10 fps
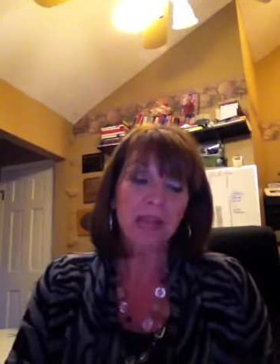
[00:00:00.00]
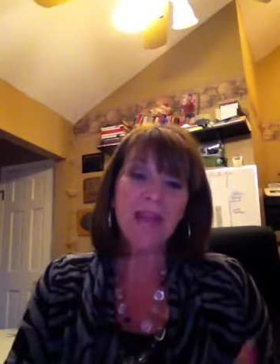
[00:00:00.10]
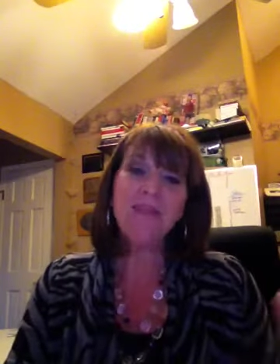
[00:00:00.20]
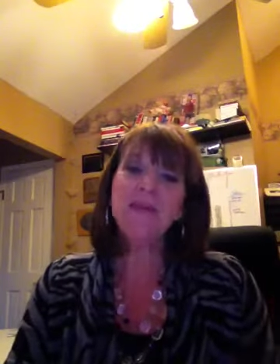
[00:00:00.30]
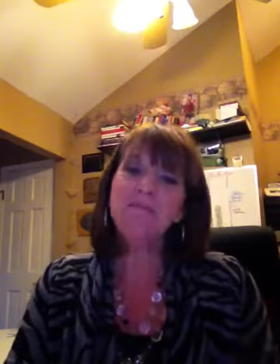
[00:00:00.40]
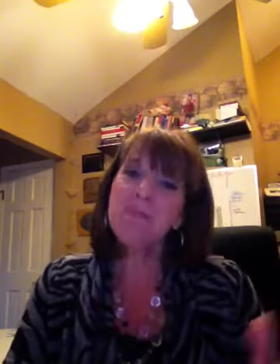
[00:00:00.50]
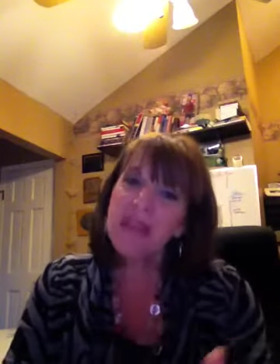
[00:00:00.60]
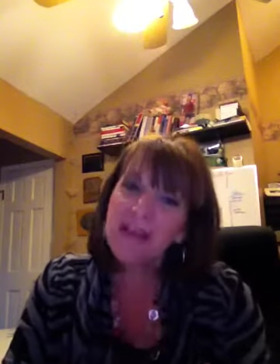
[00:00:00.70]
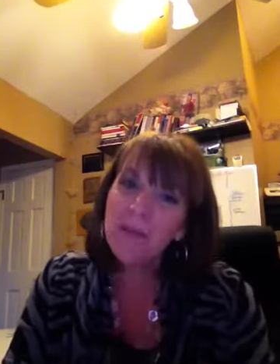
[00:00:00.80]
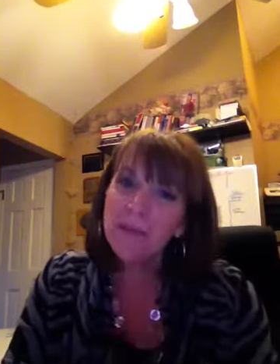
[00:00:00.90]
And then
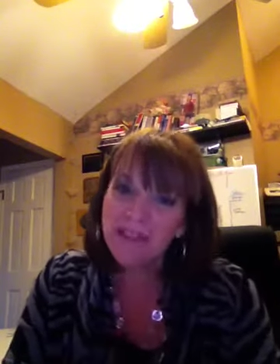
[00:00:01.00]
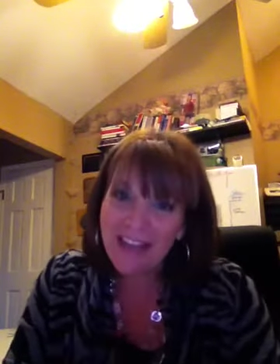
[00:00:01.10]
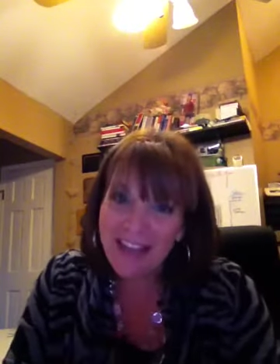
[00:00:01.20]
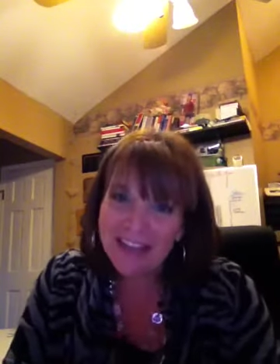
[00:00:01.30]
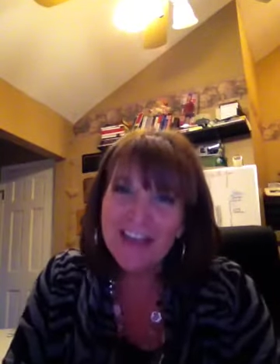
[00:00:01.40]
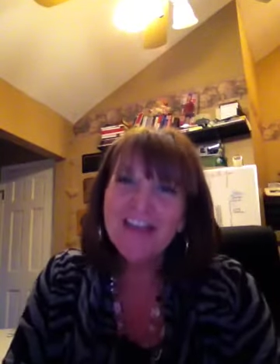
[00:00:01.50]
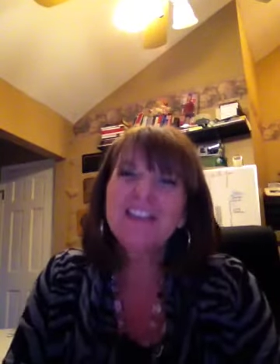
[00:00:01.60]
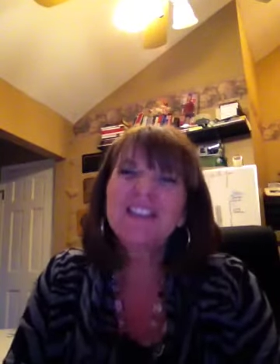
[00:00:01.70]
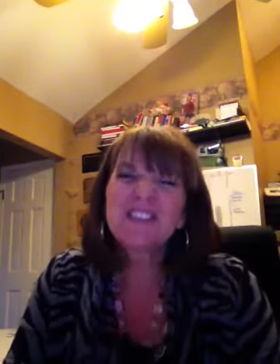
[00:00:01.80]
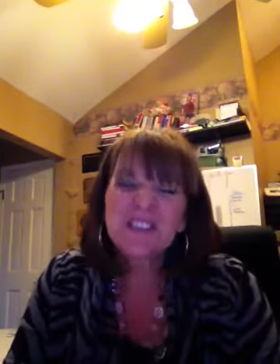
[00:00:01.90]
make a plan.
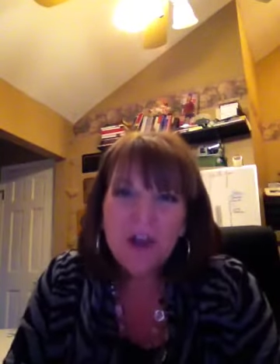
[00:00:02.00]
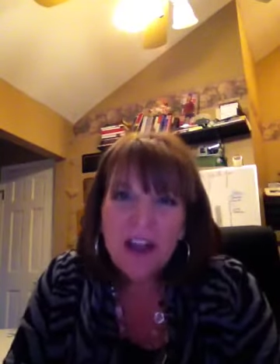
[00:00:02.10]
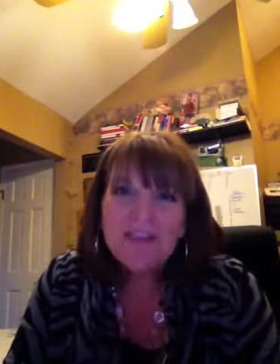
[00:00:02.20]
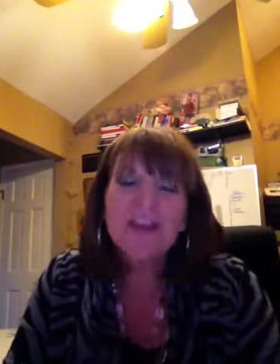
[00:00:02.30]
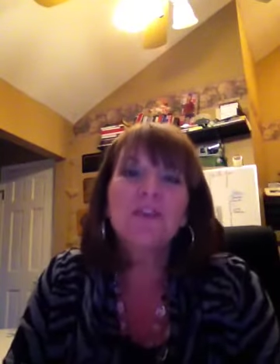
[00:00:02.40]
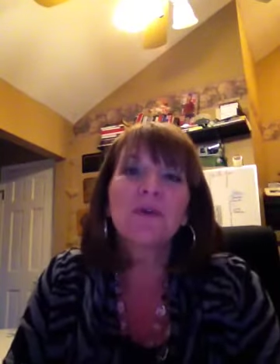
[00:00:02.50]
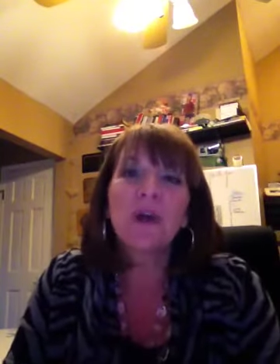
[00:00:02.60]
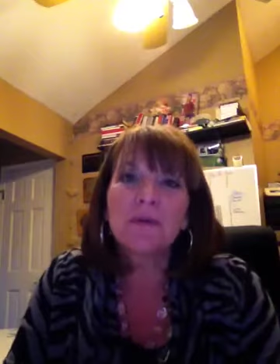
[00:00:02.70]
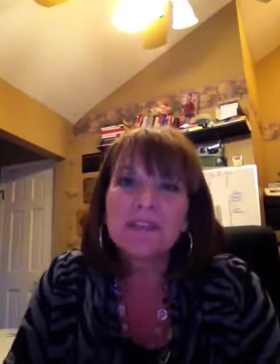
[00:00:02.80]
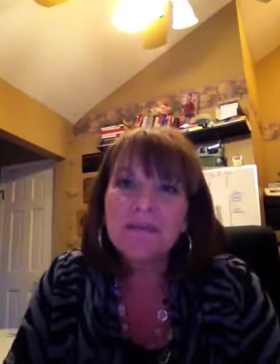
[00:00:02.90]
Decide that you're
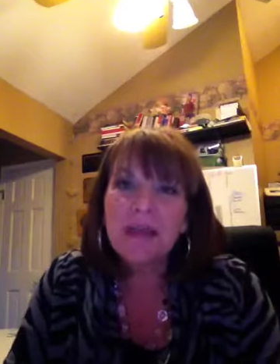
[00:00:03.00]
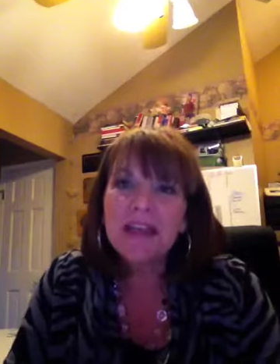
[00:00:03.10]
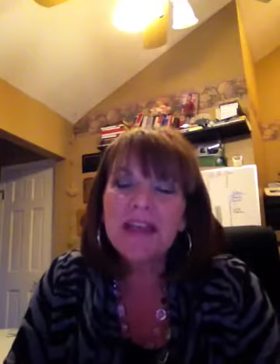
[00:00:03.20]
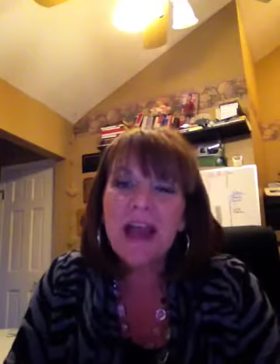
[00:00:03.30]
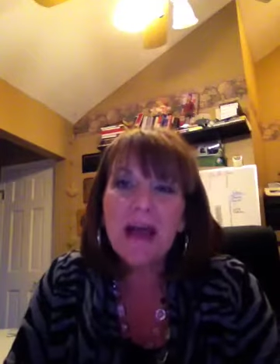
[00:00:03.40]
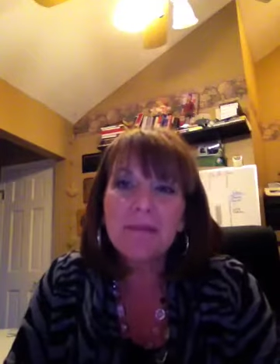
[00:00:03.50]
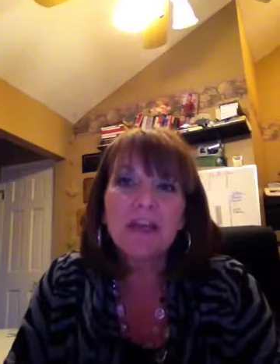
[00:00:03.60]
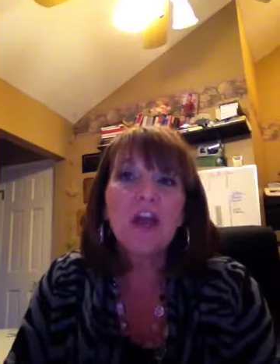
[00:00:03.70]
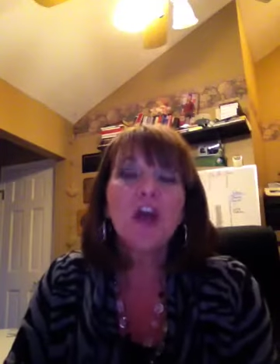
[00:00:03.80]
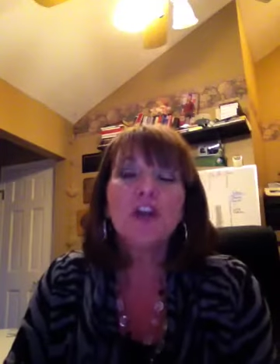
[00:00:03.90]
going to make it
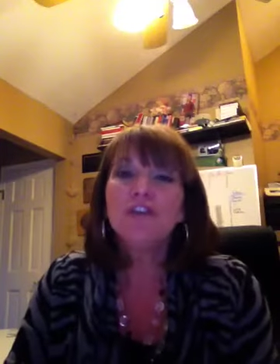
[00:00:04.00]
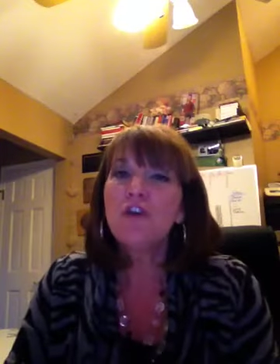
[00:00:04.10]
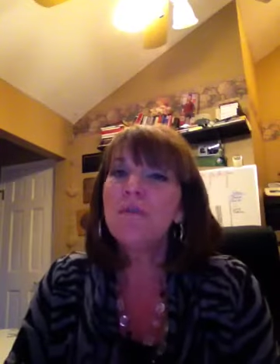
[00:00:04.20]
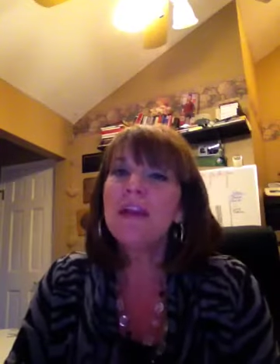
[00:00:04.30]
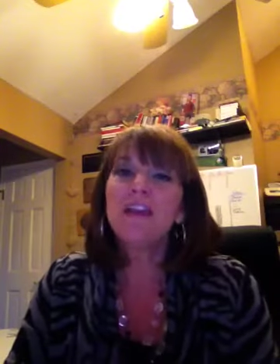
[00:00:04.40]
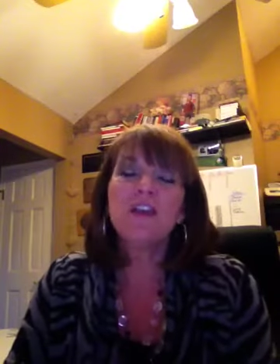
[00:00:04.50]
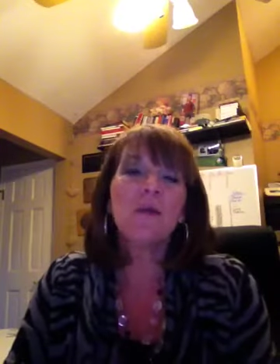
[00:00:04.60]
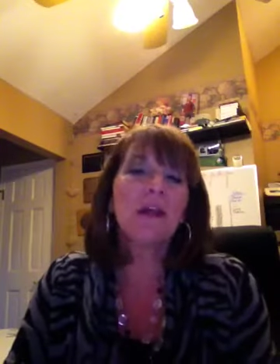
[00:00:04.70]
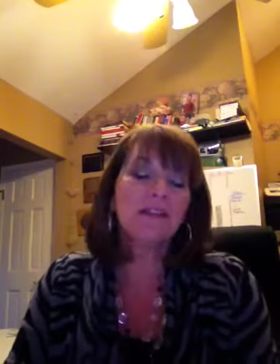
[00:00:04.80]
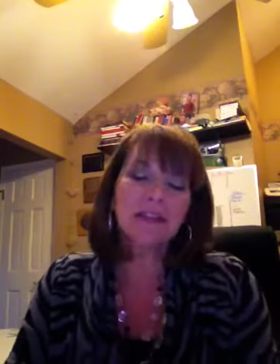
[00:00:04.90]
happen. Nobody, you know
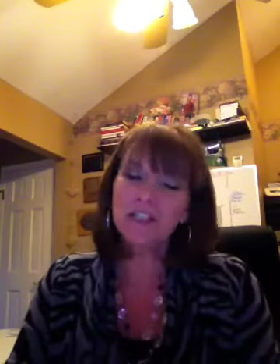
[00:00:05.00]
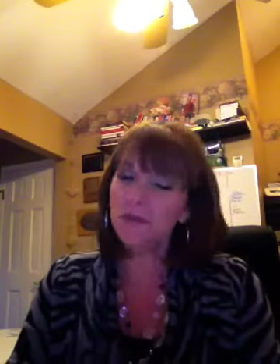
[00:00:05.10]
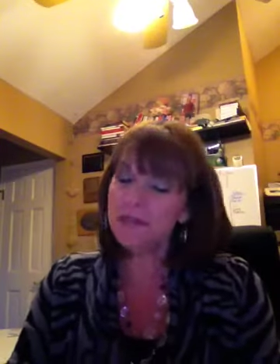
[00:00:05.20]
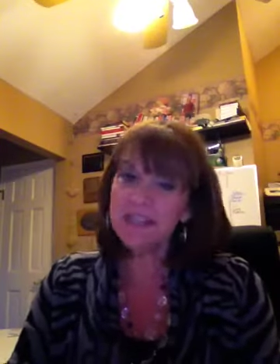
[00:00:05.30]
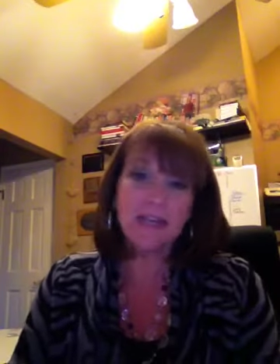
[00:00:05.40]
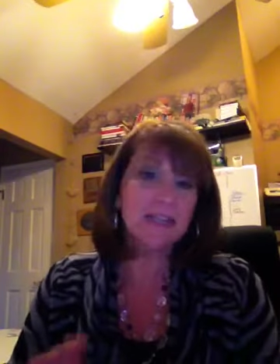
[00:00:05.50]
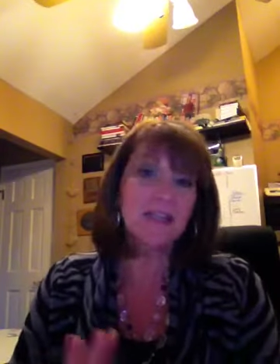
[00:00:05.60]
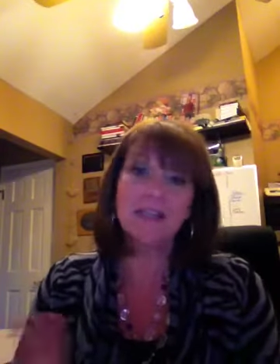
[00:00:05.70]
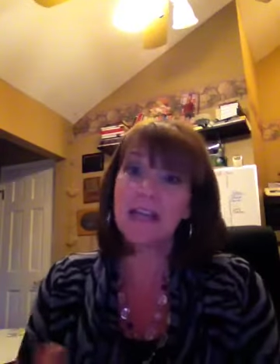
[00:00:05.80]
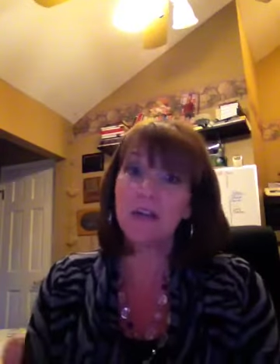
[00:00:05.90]
what, unless you intended
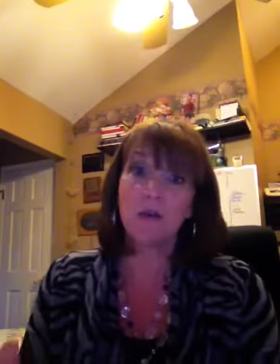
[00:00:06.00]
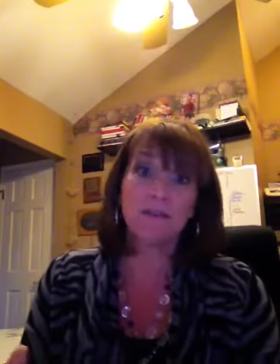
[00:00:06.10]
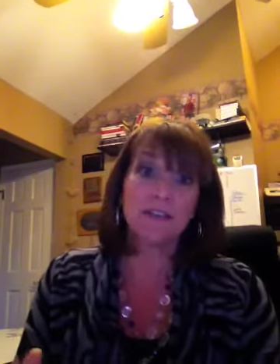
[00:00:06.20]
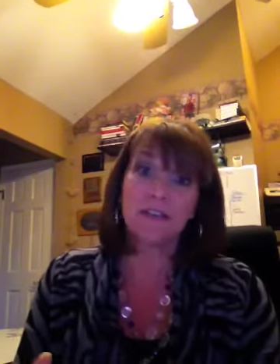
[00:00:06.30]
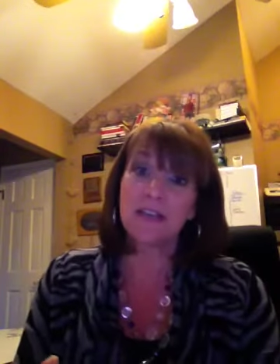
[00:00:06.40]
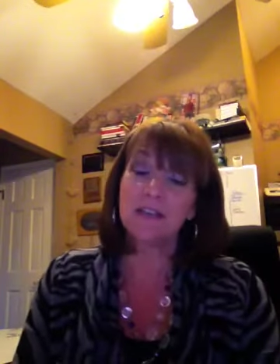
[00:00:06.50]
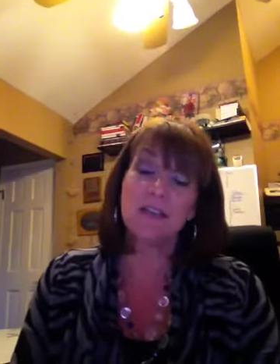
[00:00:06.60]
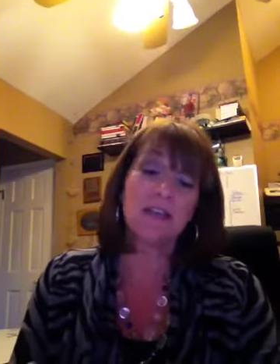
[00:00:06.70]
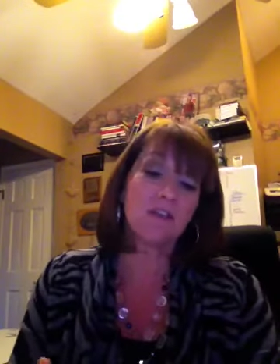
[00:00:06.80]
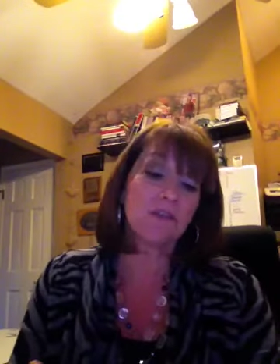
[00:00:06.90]
to take off till the end
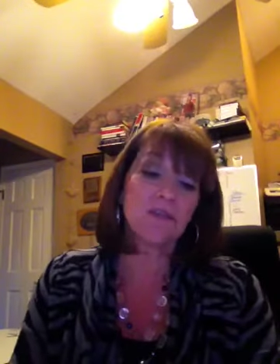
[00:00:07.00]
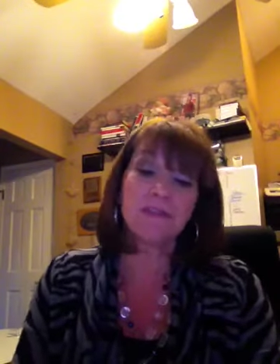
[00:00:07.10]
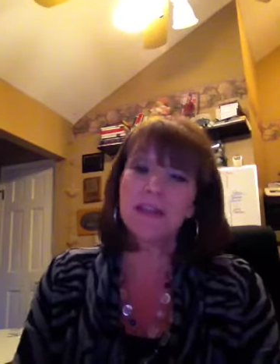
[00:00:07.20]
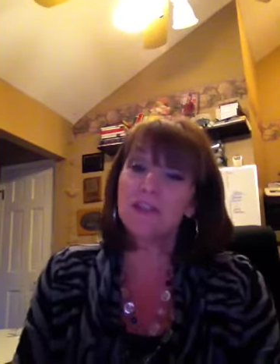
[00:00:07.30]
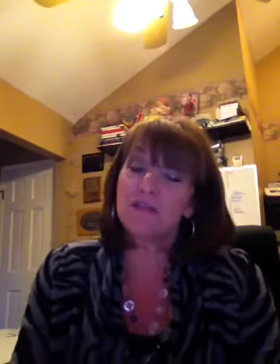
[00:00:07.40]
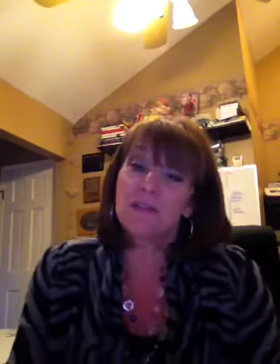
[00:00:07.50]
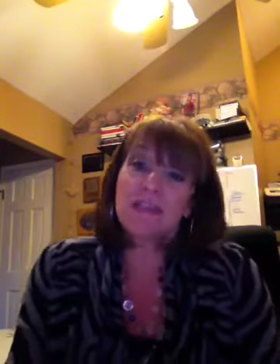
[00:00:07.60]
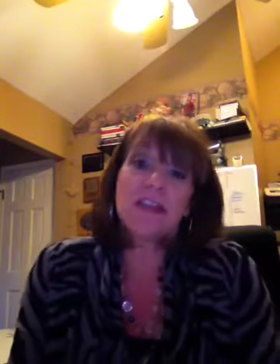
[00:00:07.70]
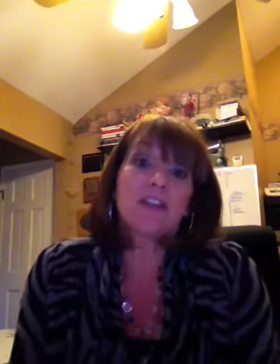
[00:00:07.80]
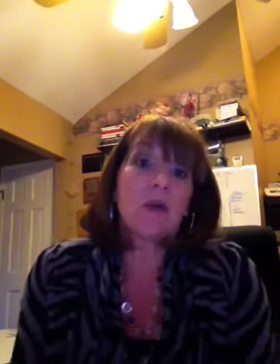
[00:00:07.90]
of the year, and if that's your
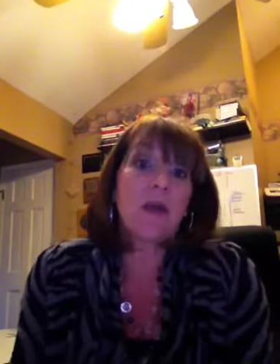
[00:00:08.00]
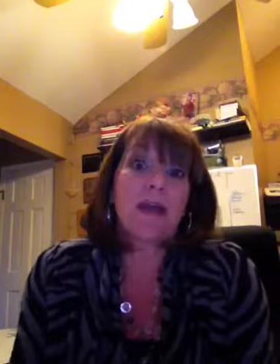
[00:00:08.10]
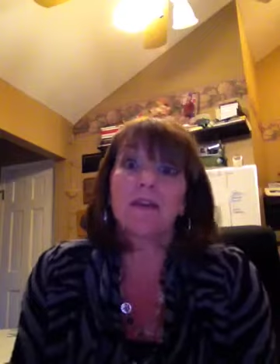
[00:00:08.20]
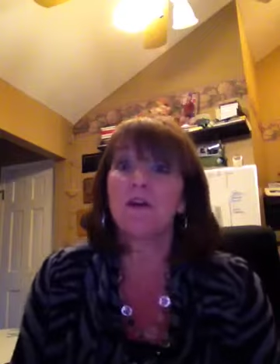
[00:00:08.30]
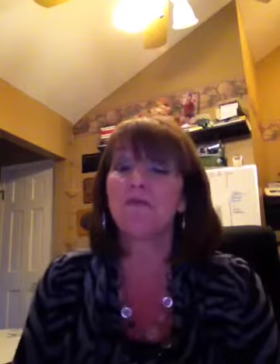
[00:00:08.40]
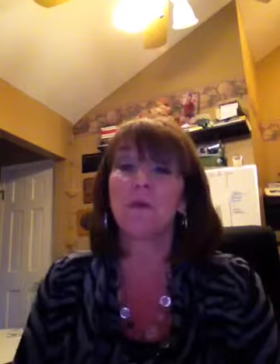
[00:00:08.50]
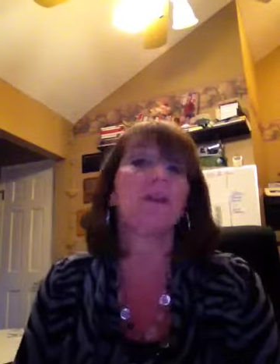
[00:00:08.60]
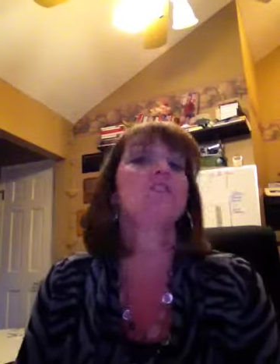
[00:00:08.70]
intent, go ahead, go for it,